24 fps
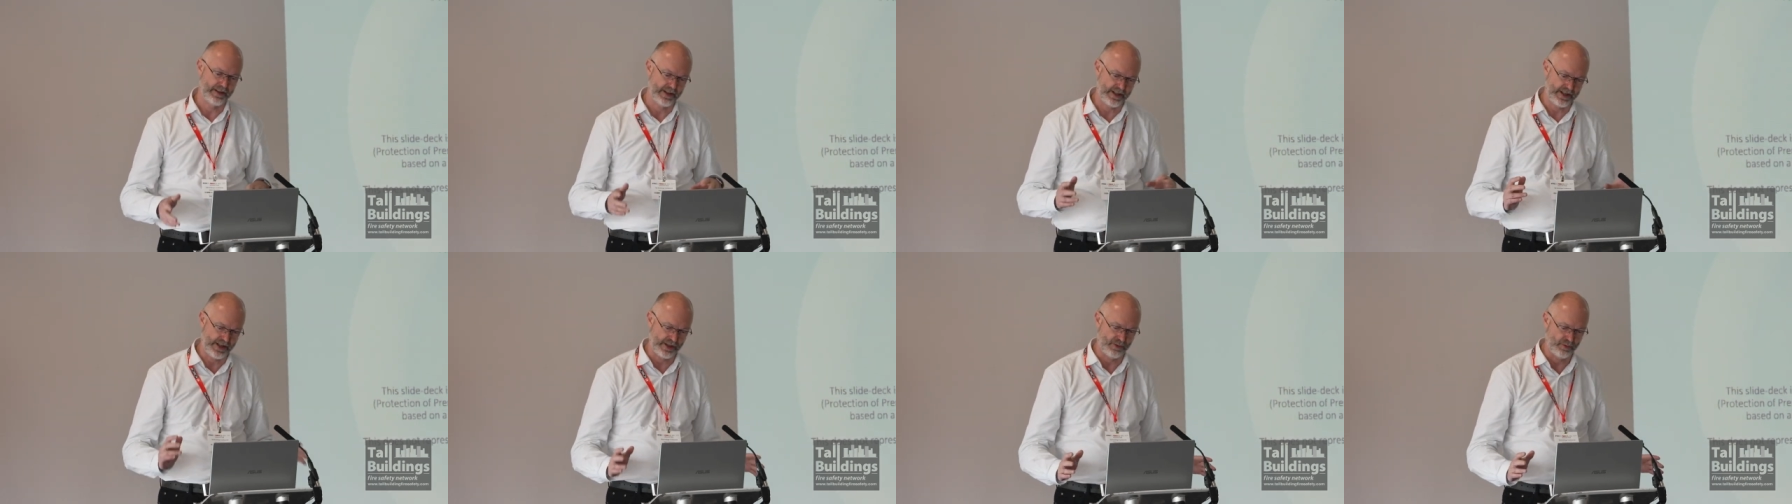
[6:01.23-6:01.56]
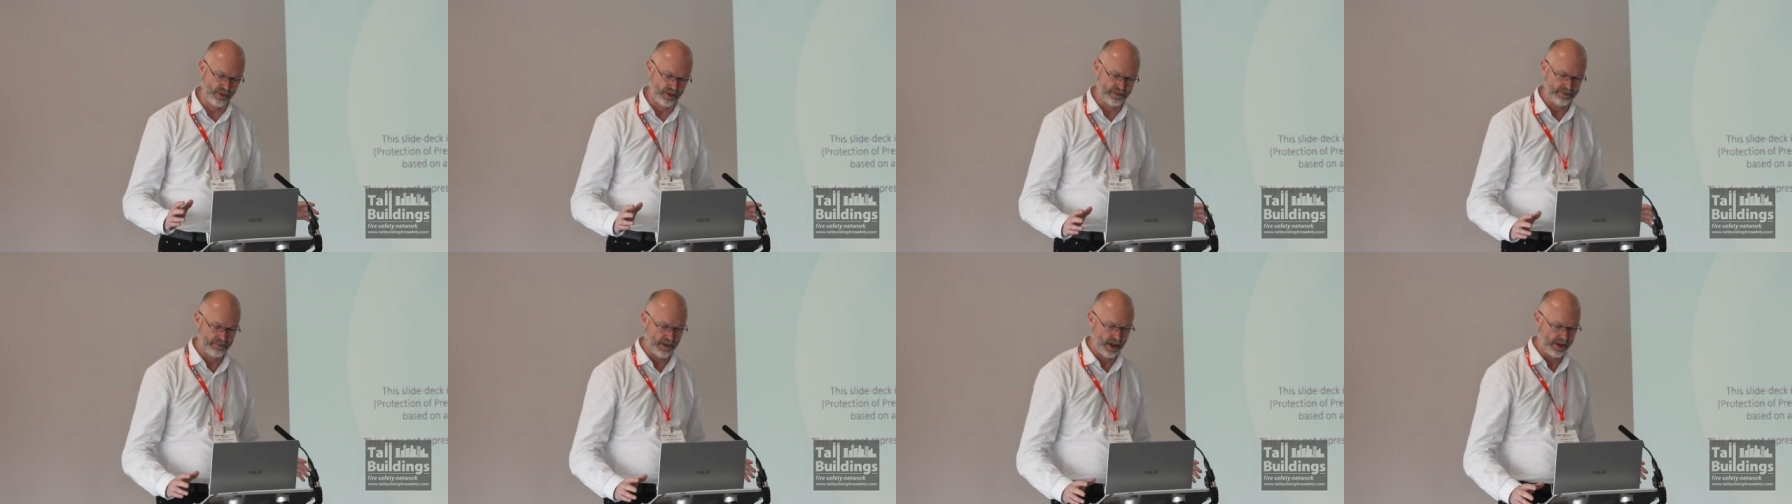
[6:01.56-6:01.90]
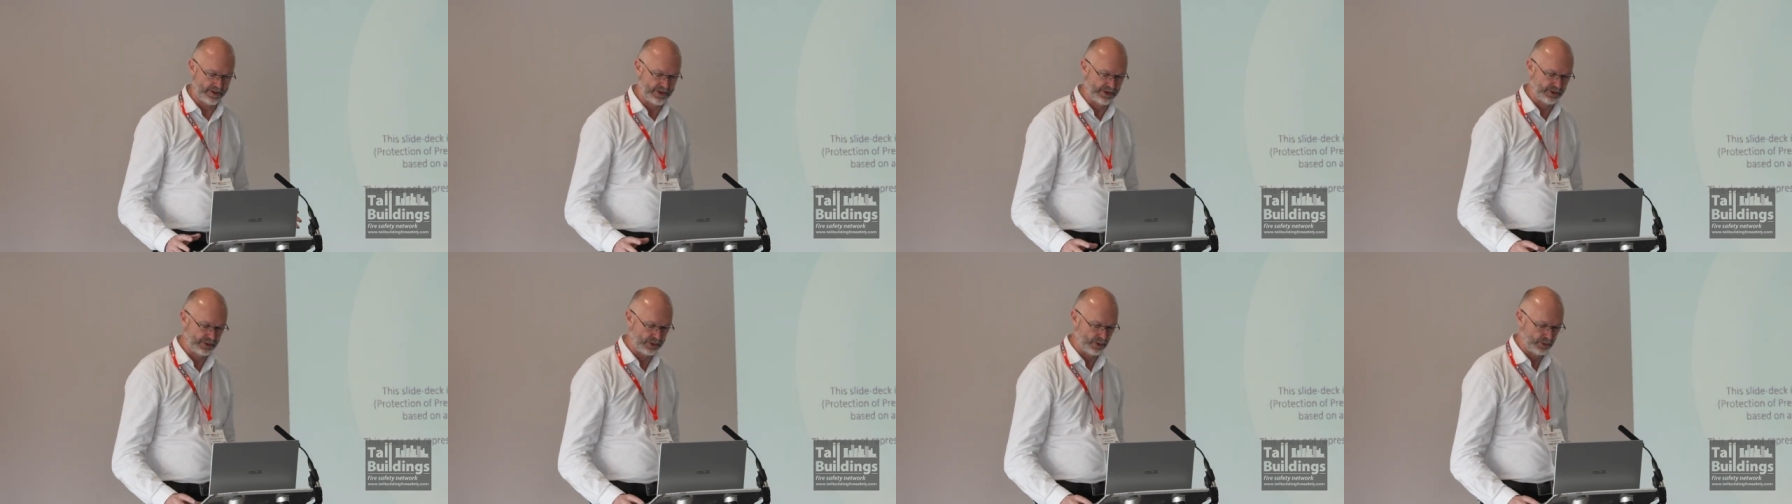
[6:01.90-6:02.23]
This is what
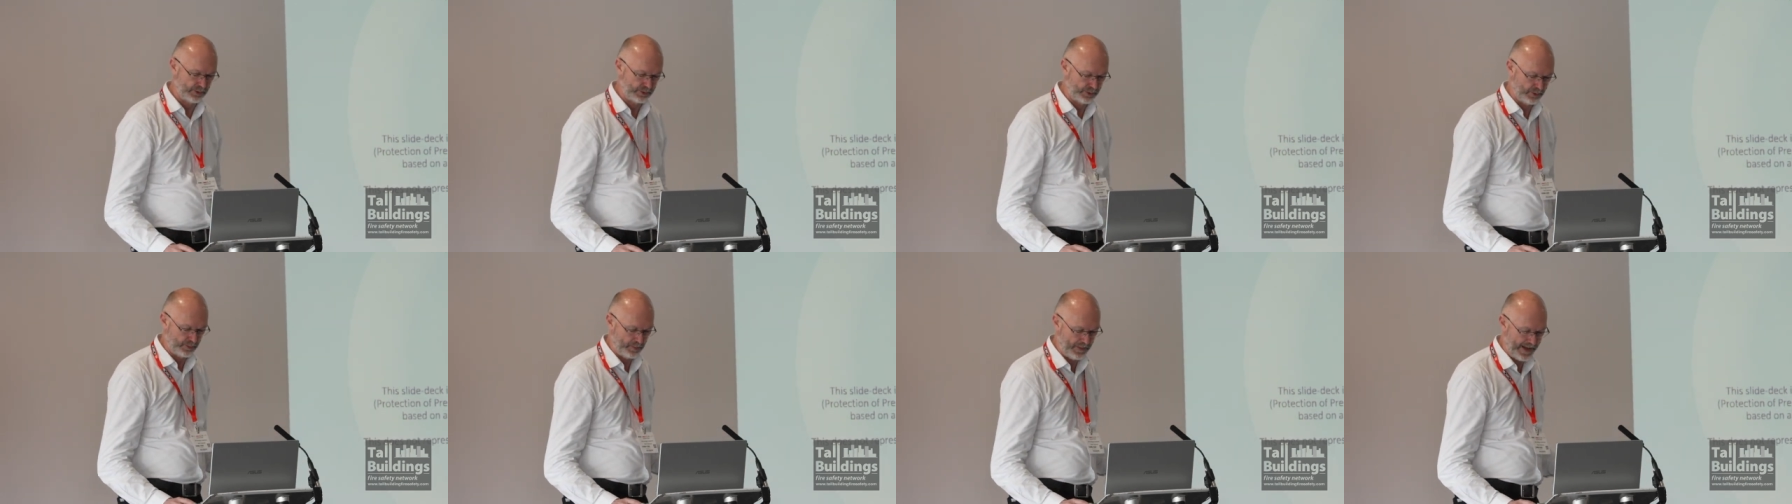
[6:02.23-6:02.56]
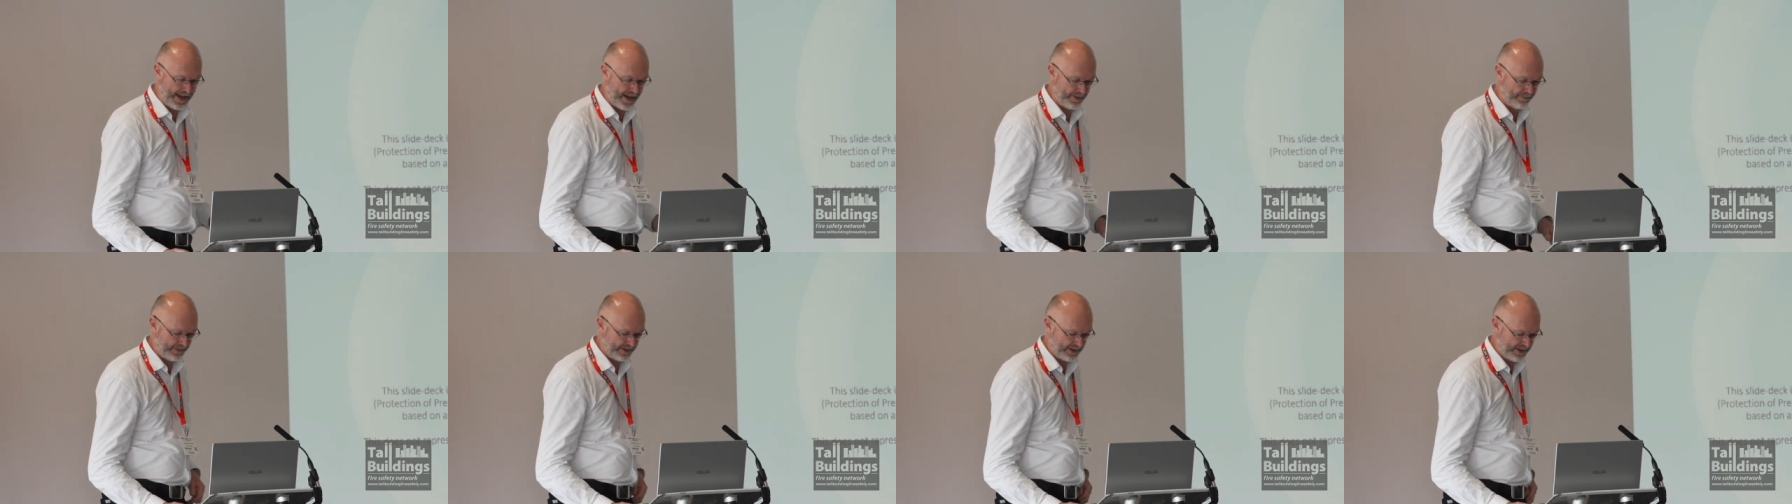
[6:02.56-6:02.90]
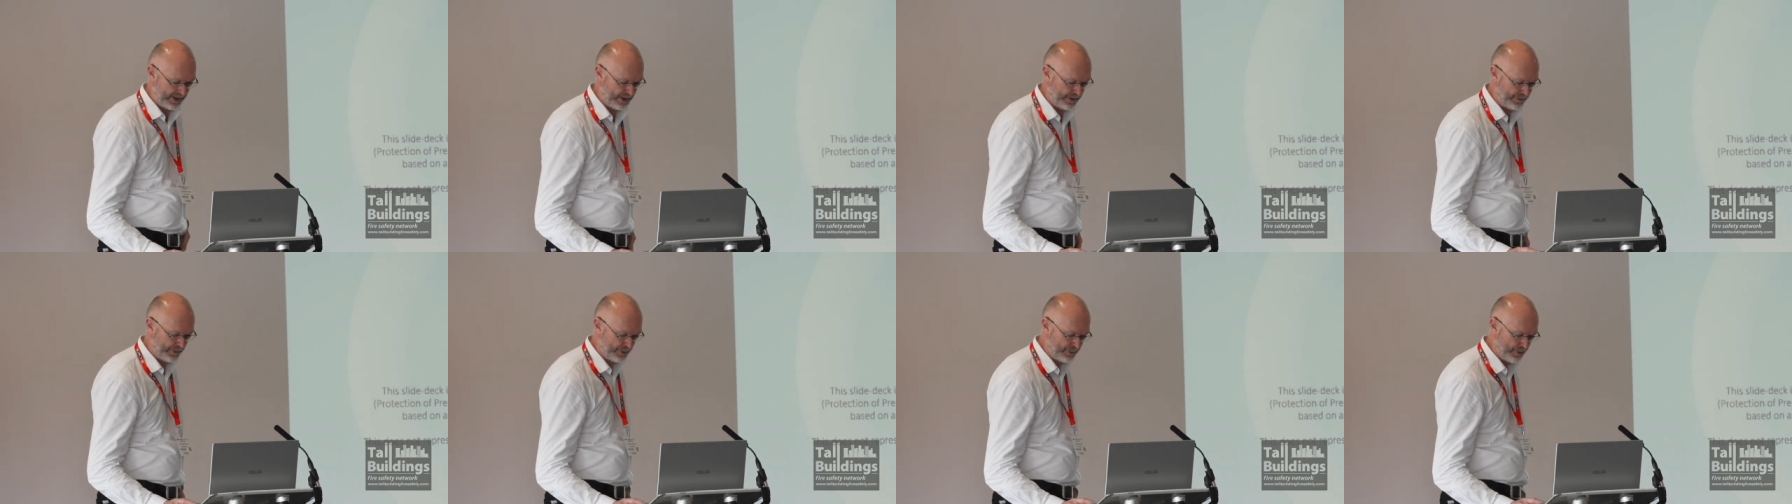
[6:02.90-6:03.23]
Martyn's Law is all about.
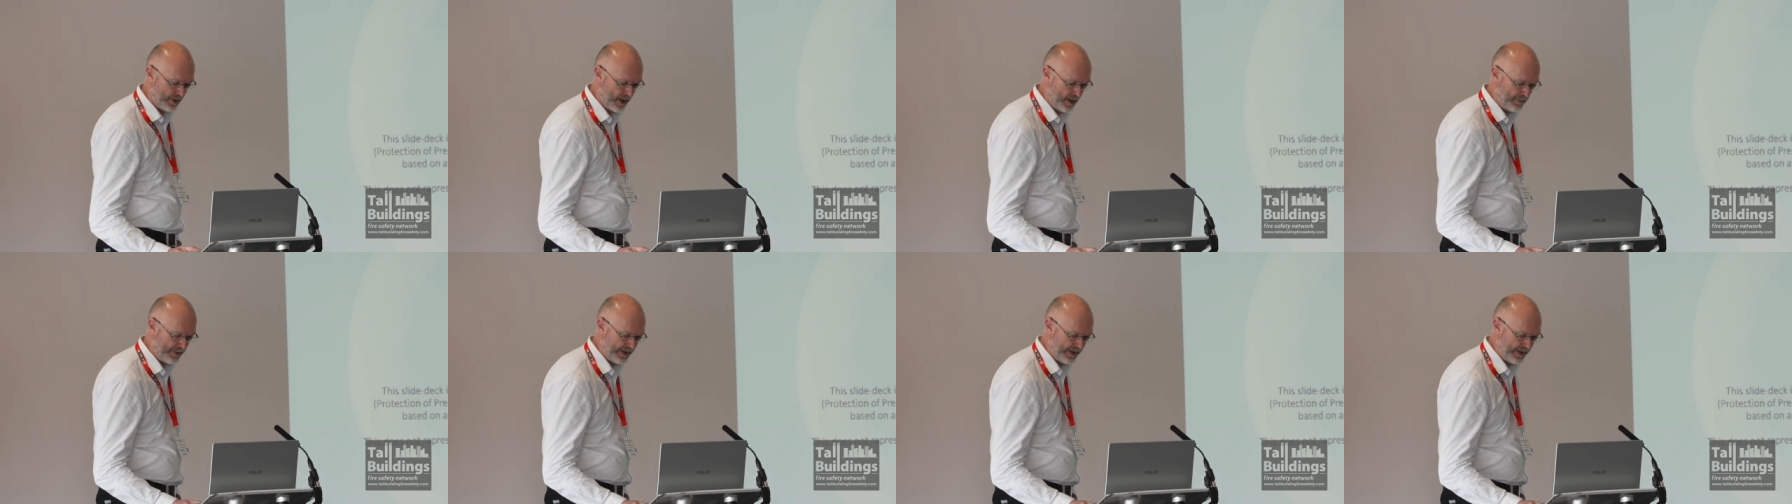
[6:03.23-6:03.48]
This is the dry